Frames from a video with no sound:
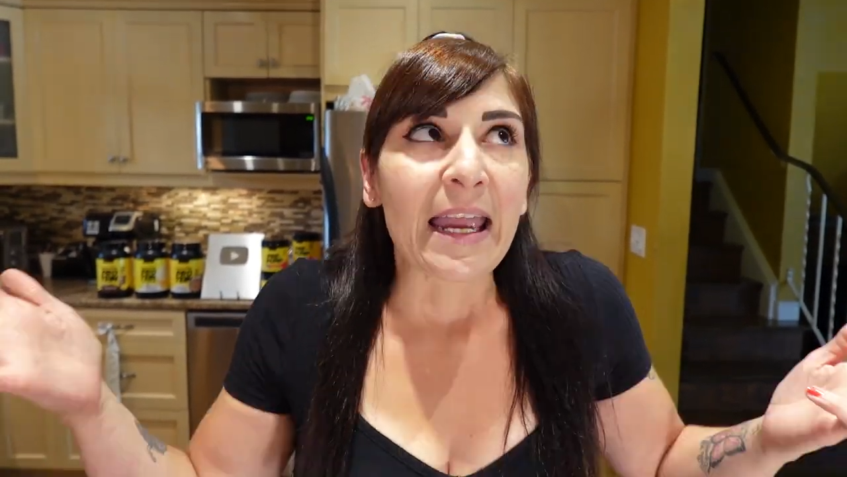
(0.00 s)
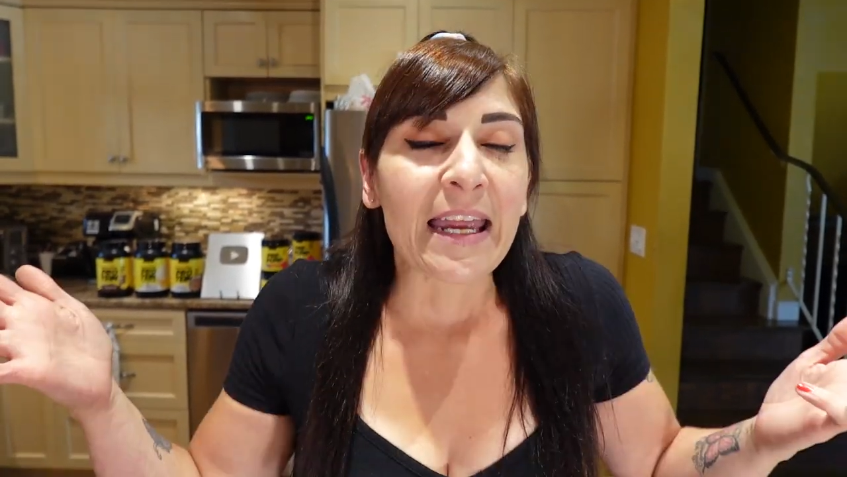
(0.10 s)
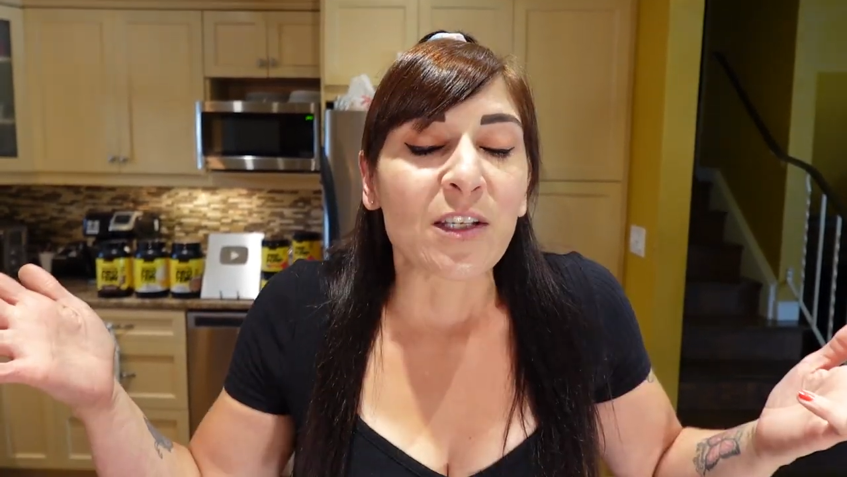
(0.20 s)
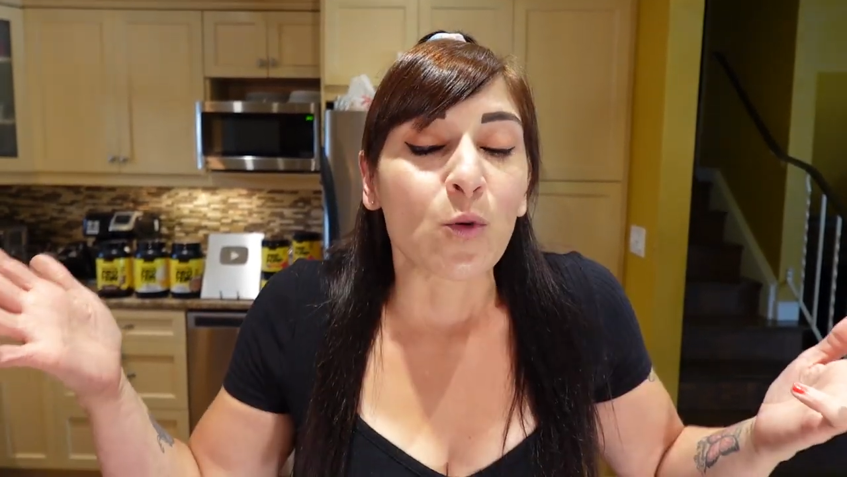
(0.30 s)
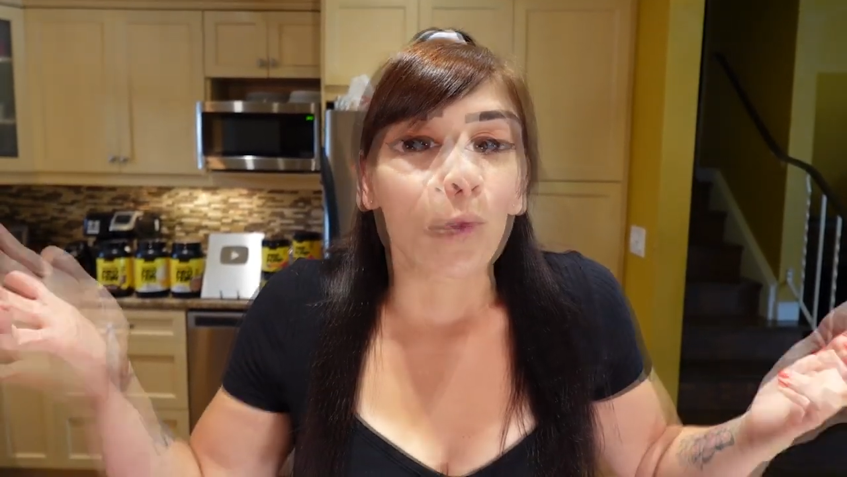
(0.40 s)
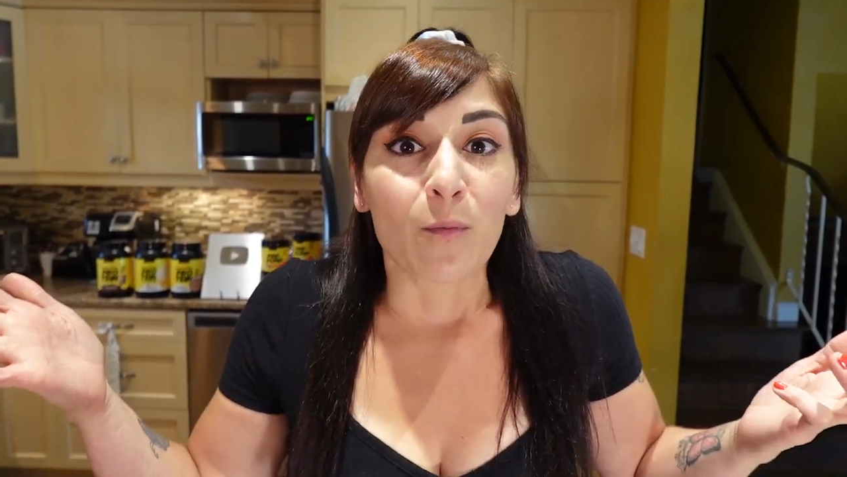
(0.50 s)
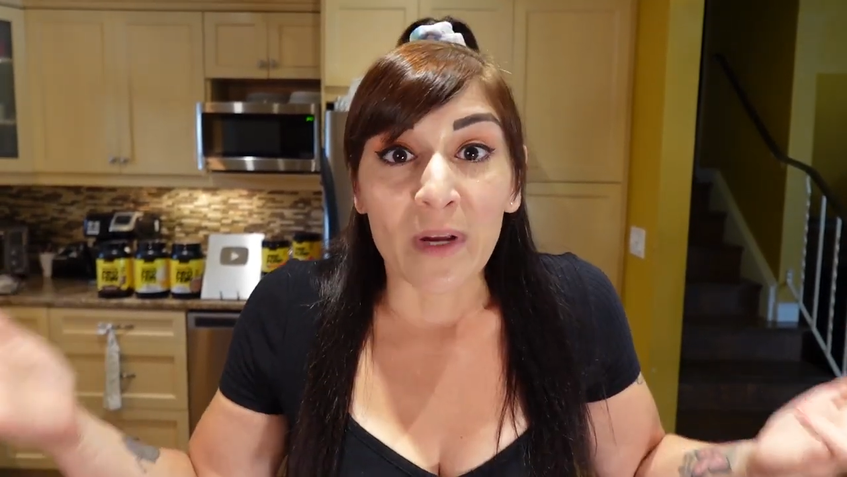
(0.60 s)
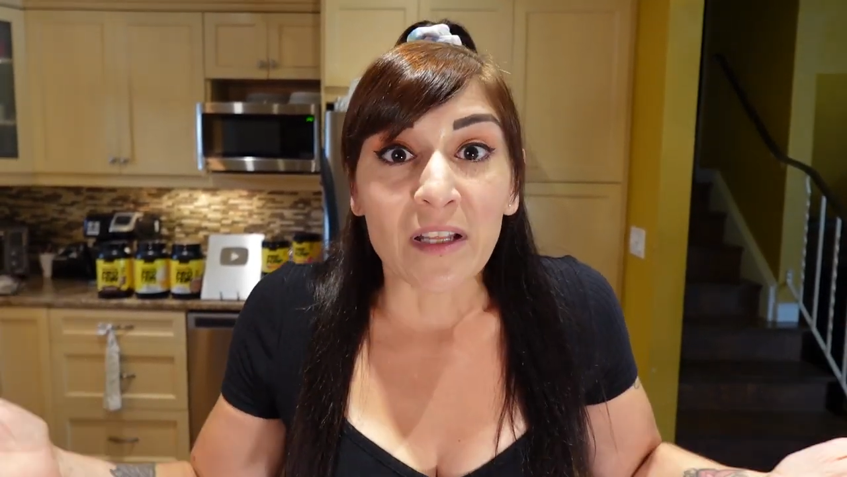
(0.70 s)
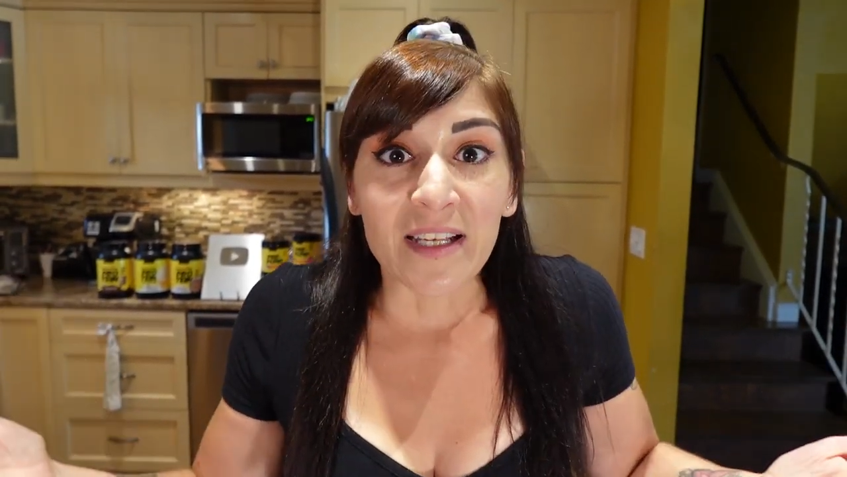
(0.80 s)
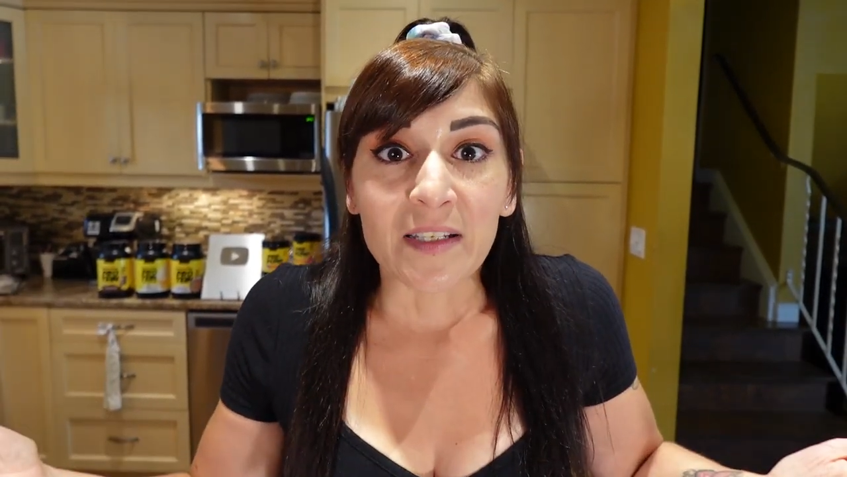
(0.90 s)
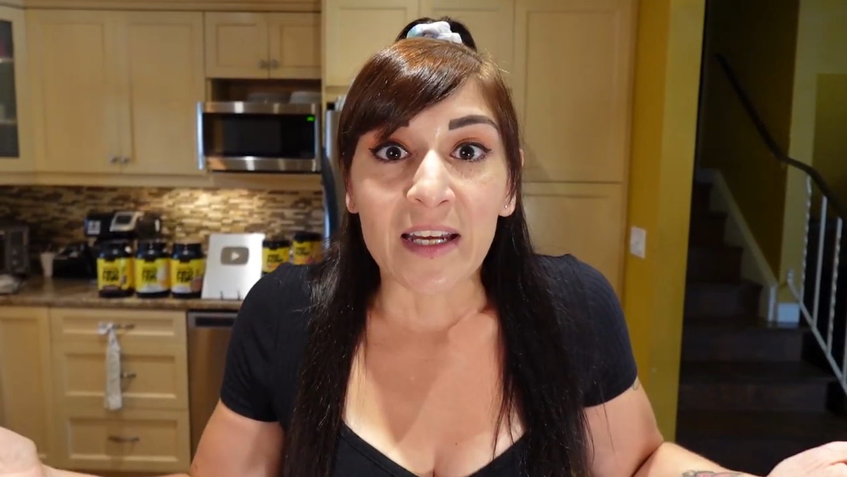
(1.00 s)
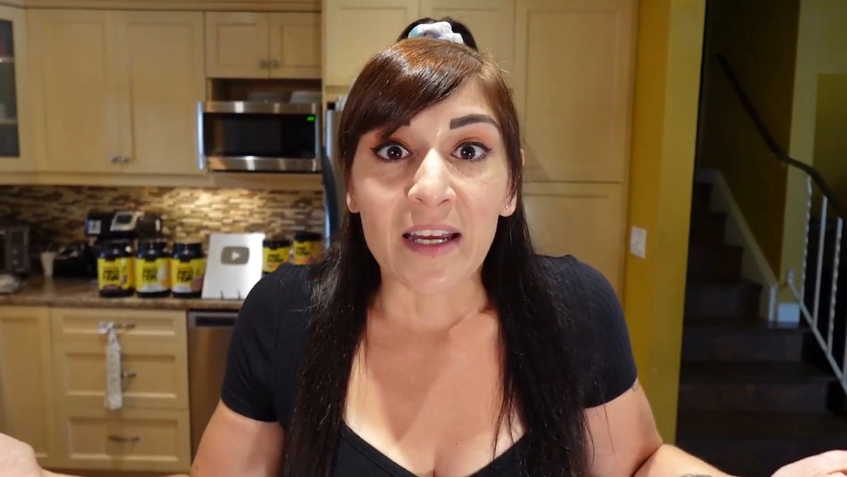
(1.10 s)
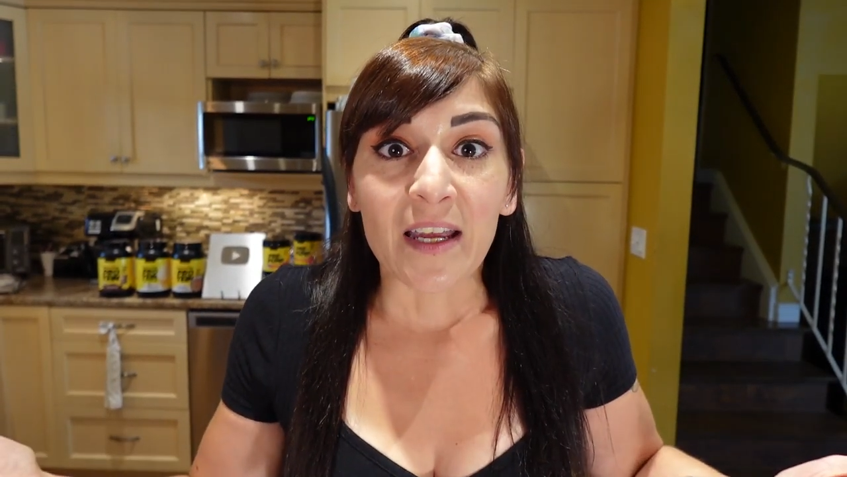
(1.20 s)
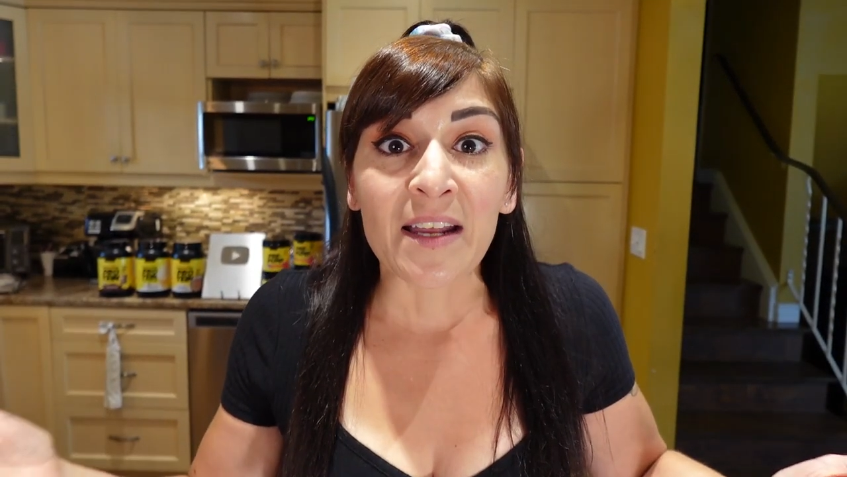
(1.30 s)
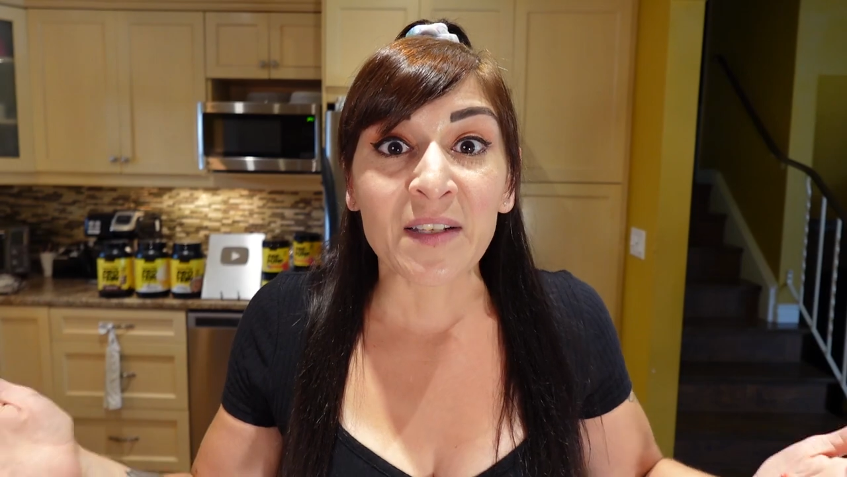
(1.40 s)
It's realistic
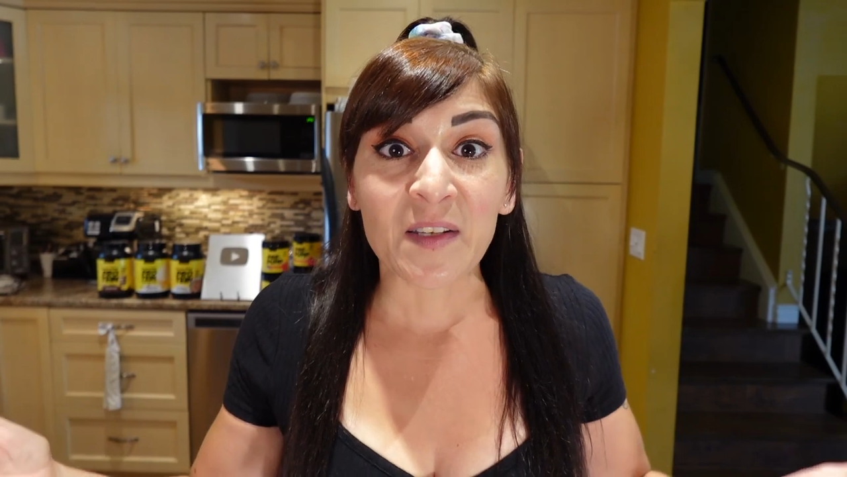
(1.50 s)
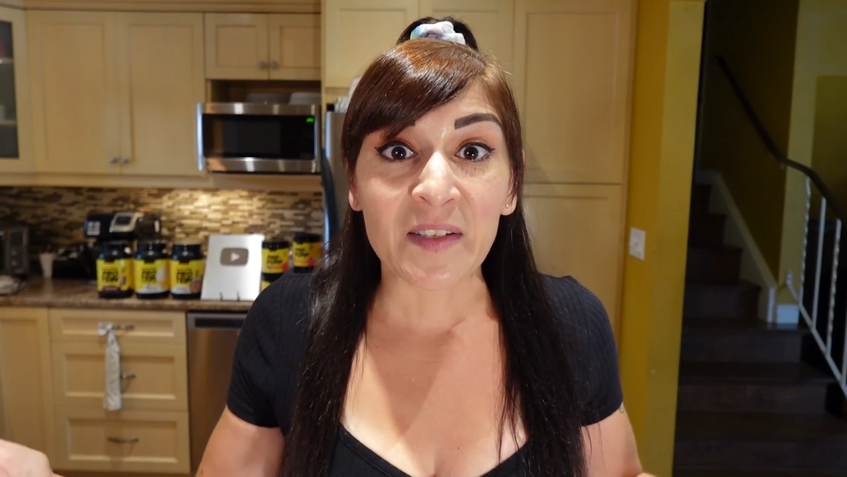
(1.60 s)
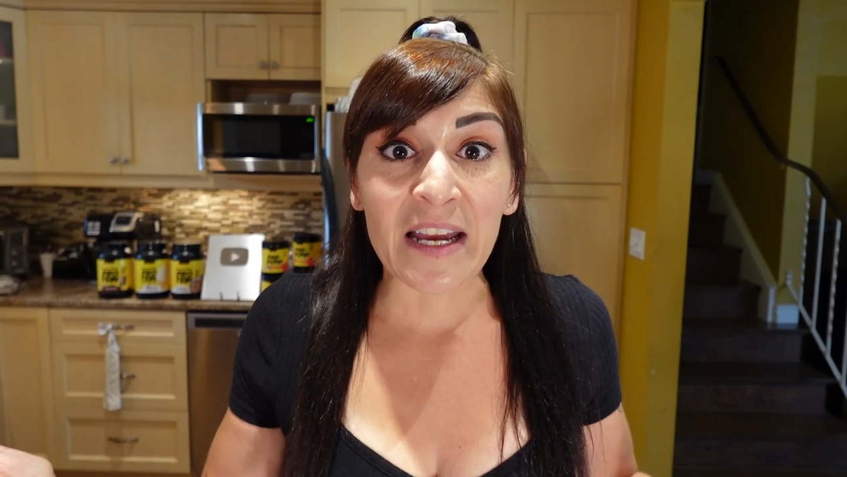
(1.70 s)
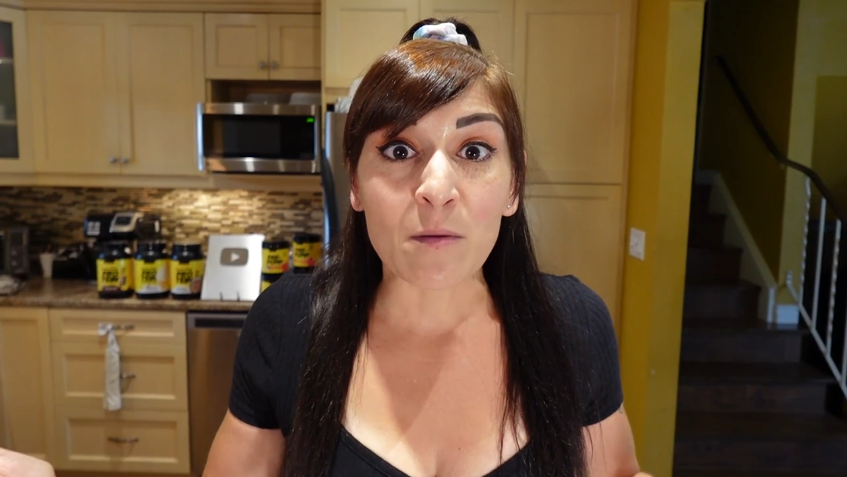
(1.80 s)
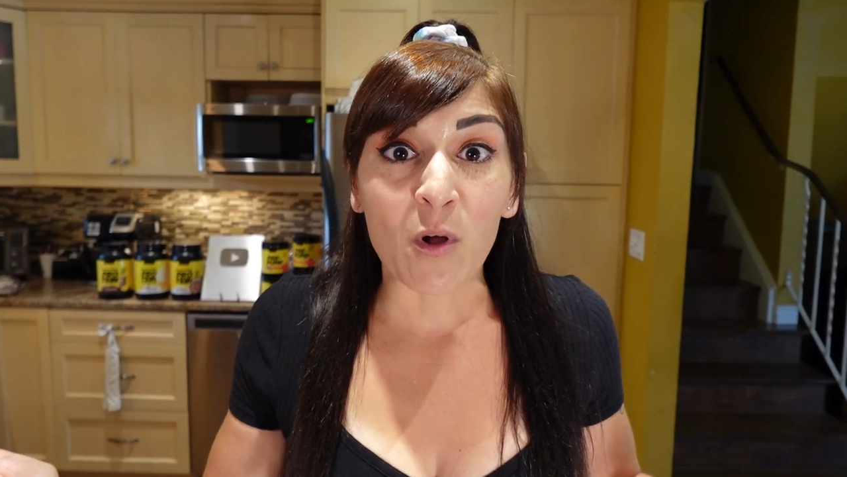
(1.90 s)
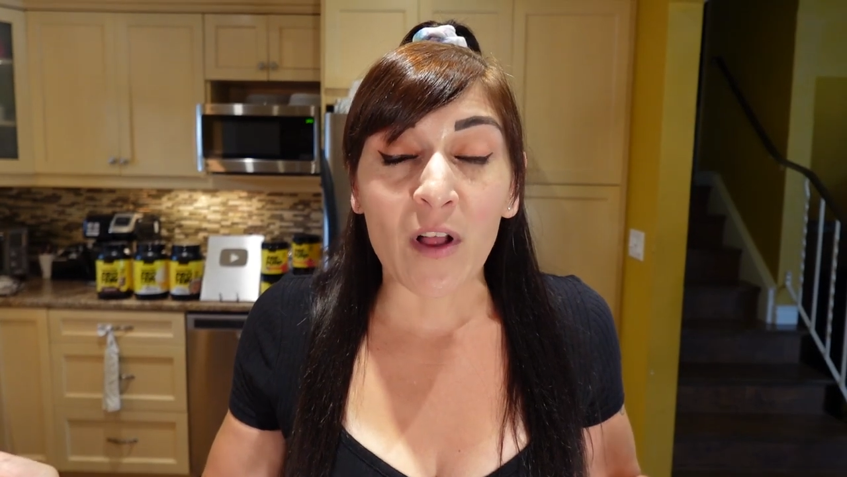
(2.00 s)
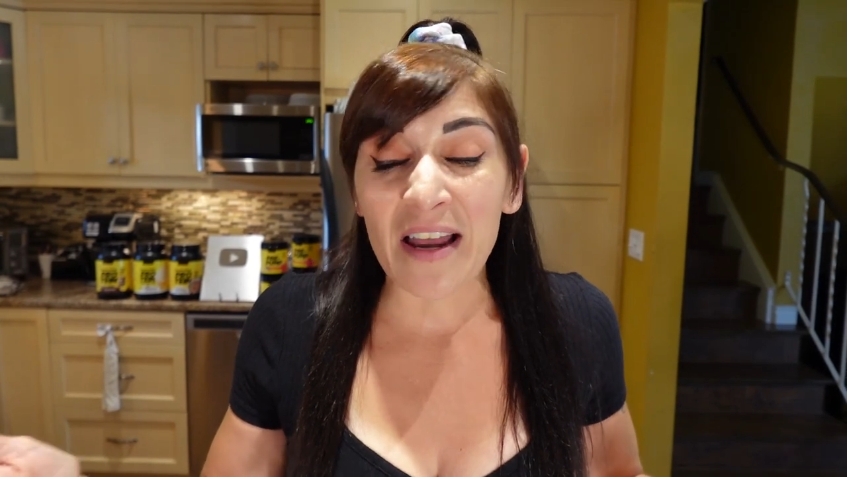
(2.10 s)
and sustainable,